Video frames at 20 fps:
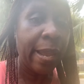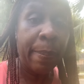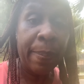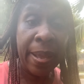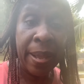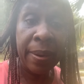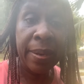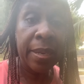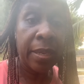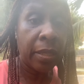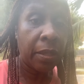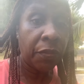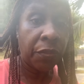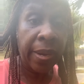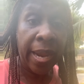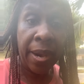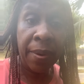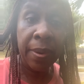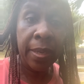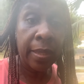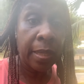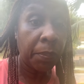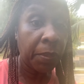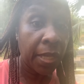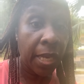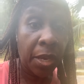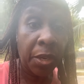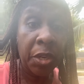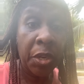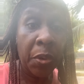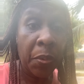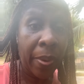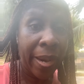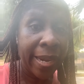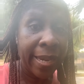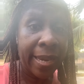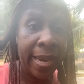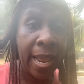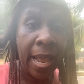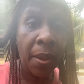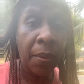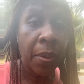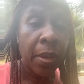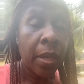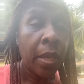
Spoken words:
about this virus. I'm telling you right now,